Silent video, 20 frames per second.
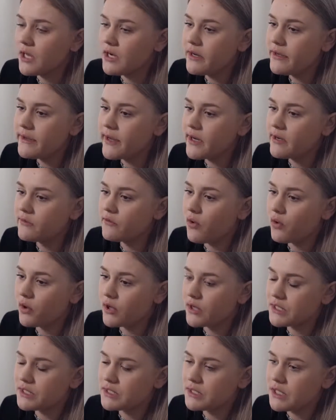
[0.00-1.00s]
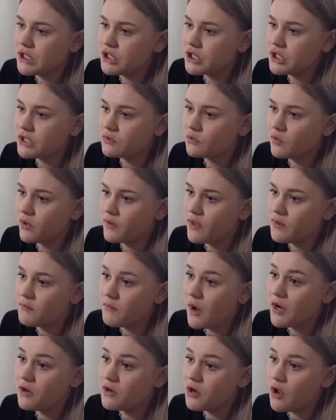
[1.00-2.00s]
any kind of organizations where they
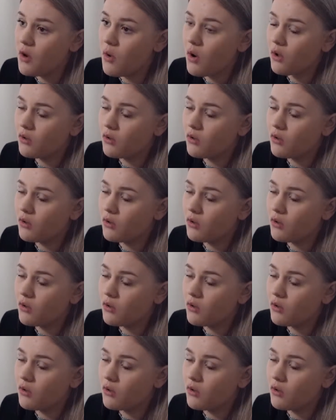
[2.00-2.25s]
might know